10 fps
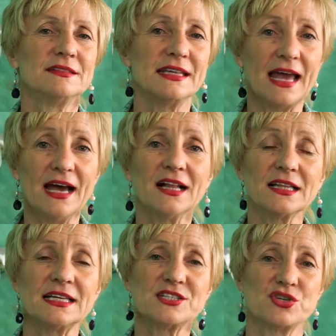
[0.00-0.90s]

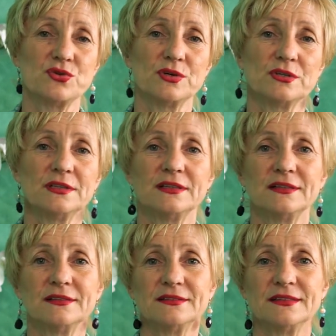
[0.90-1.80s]
in DUAL
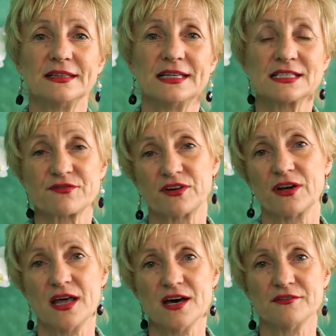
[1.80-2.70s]
is for
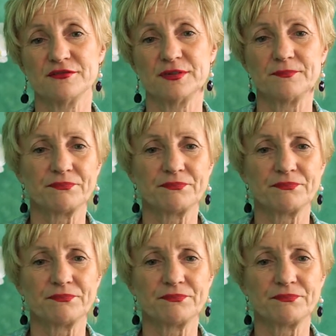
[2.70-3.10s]
love.